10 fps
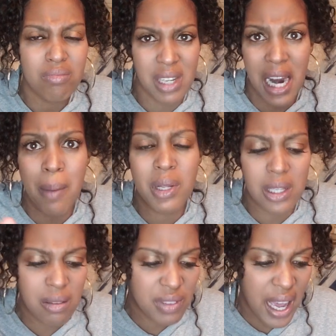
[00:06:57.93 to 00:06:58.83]
And I'm going
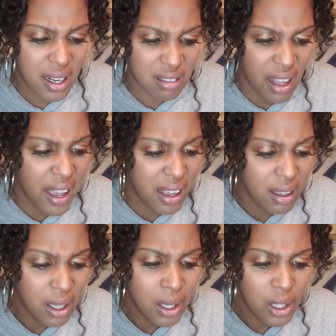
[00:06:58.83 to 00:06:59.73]
to leave that at that.
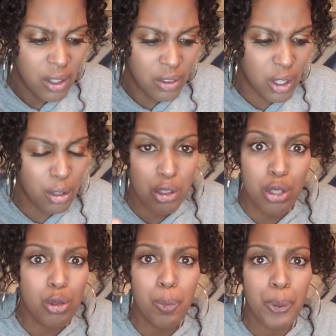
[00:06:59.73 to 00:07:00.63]
They're
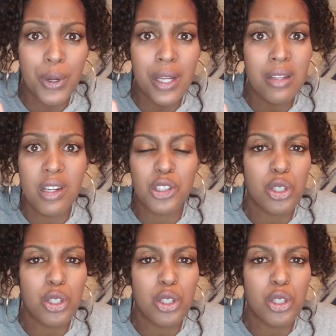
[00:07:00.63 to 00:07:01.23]
too pretty and they're